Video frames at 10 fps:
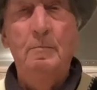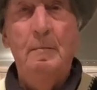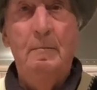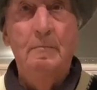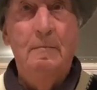
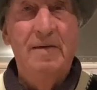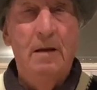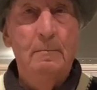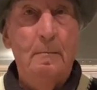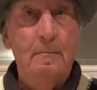Could you give
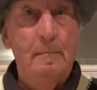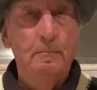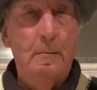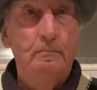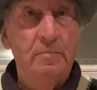us an
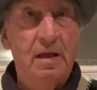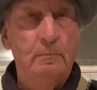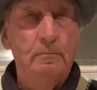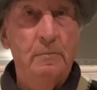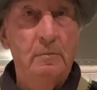
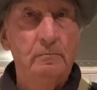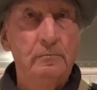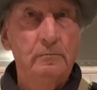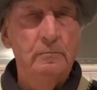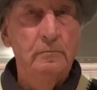example
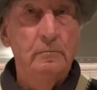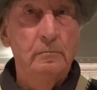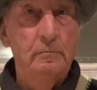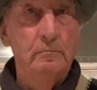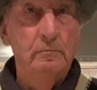where
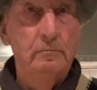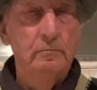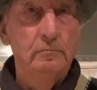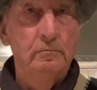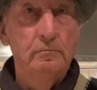something goes
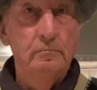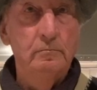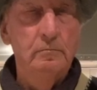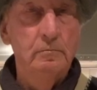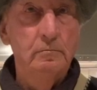wrong? I
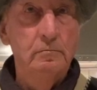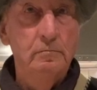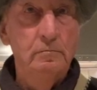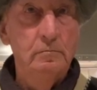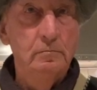mean,
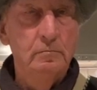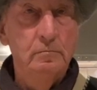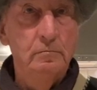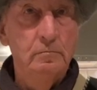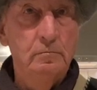mistakes
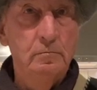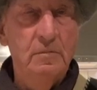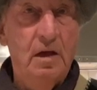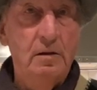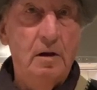must happen,
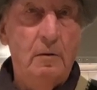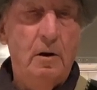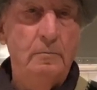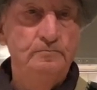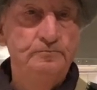surely,
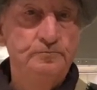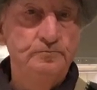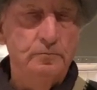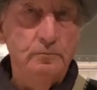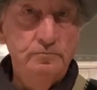and they would be
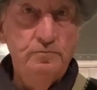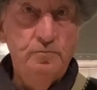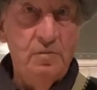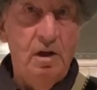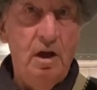very
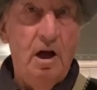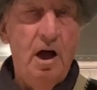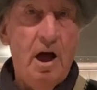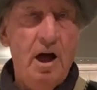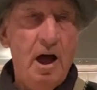costly, wouldn't
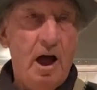they?